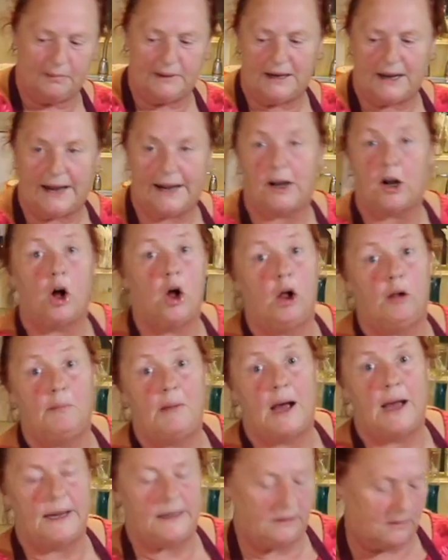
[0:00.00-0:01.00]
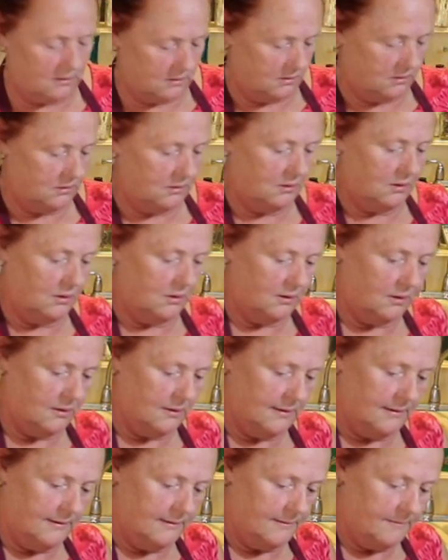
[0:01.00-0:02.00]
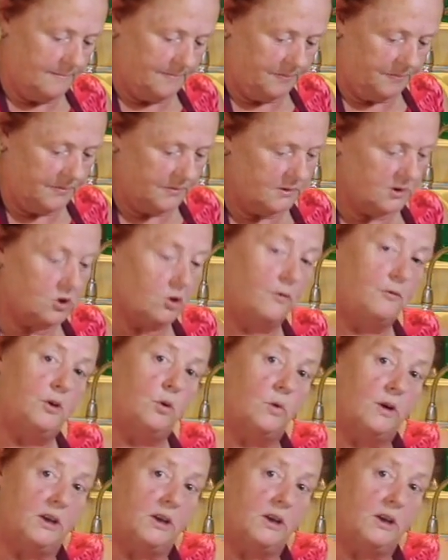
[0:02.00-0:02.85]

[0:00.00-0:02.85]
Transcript: be like all mine. So if you